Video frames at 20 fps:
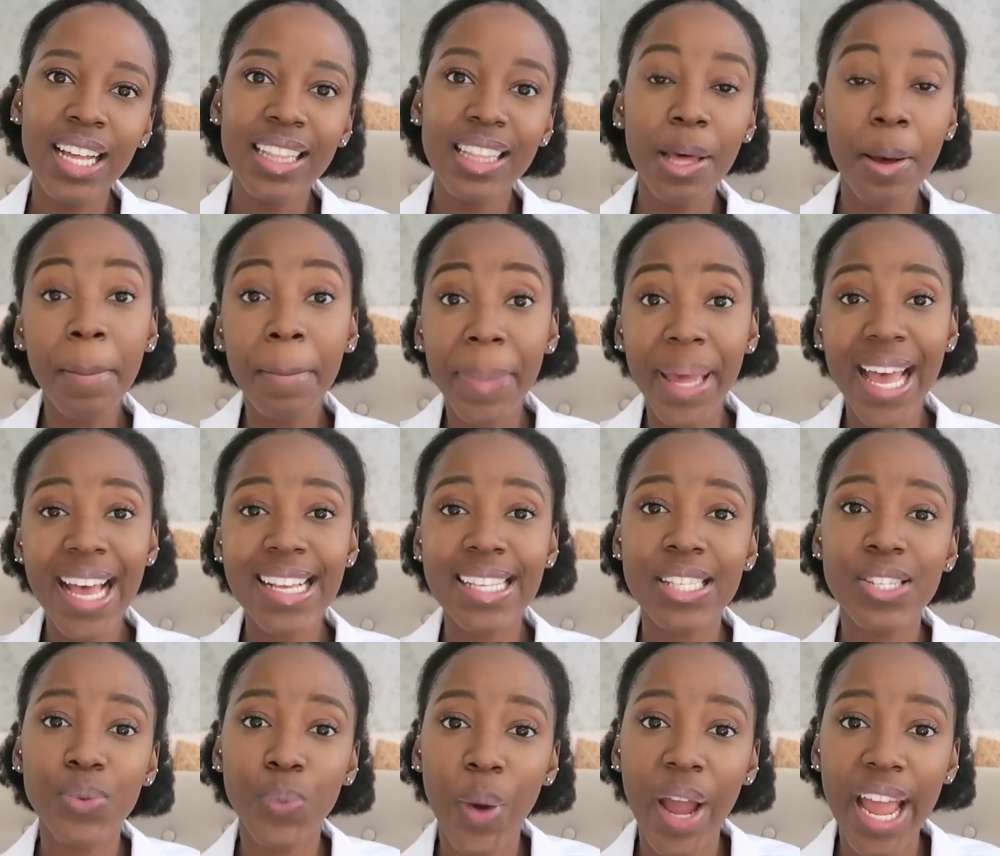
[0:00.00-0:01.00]
the
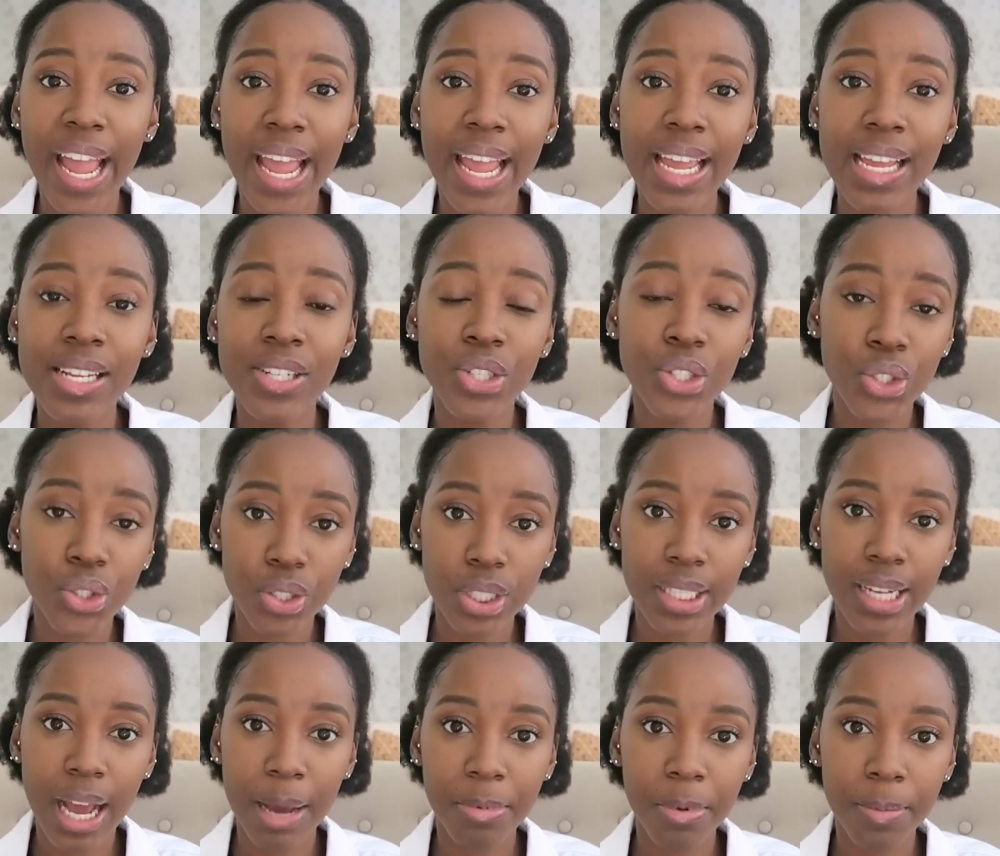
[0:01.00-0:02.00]
best way to
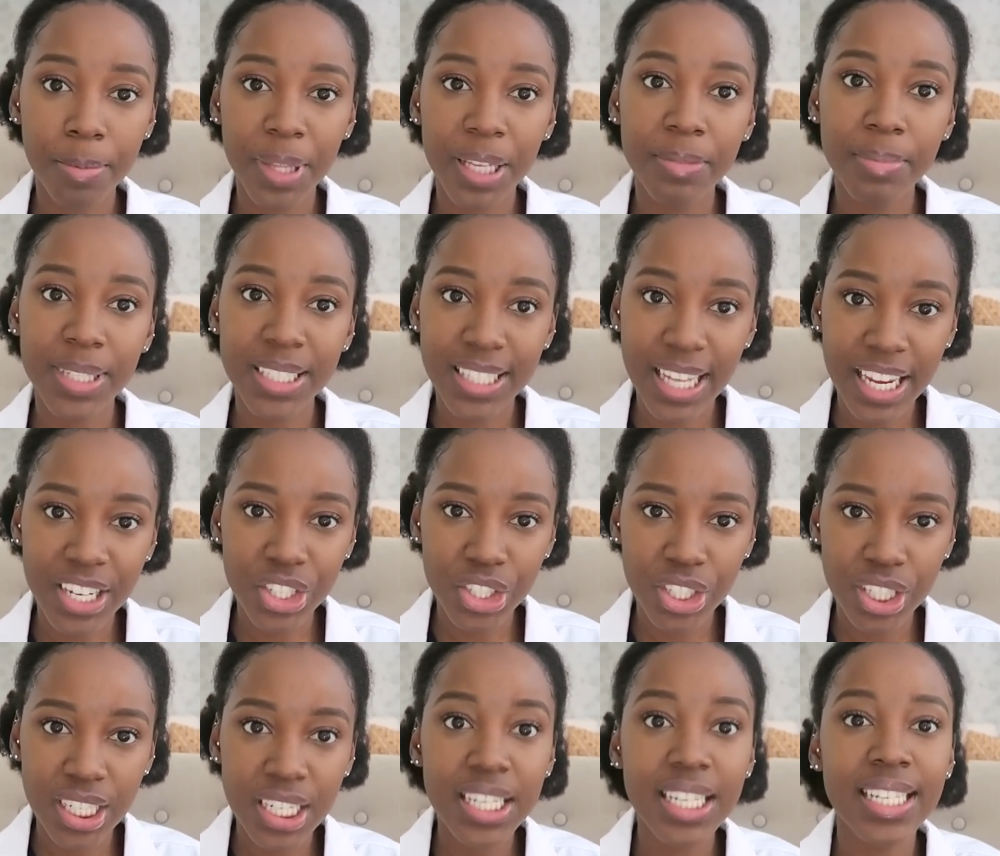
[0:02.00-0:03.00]
treat
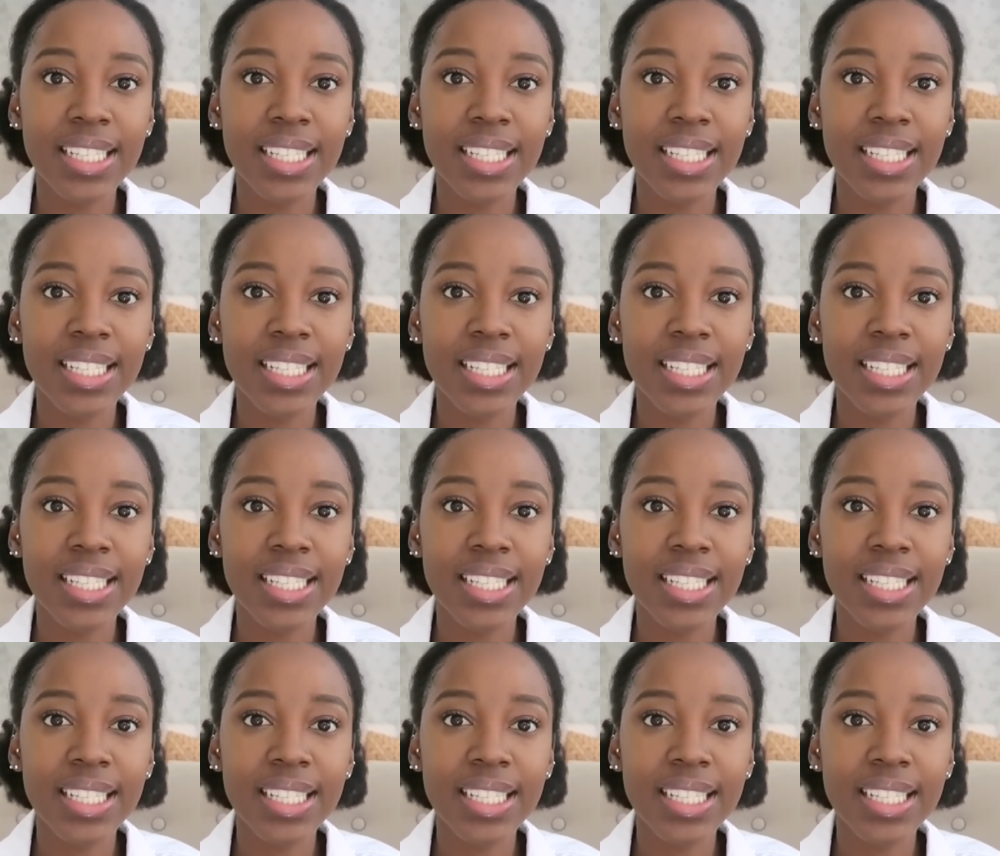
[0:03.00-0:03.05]
hyperpigmentation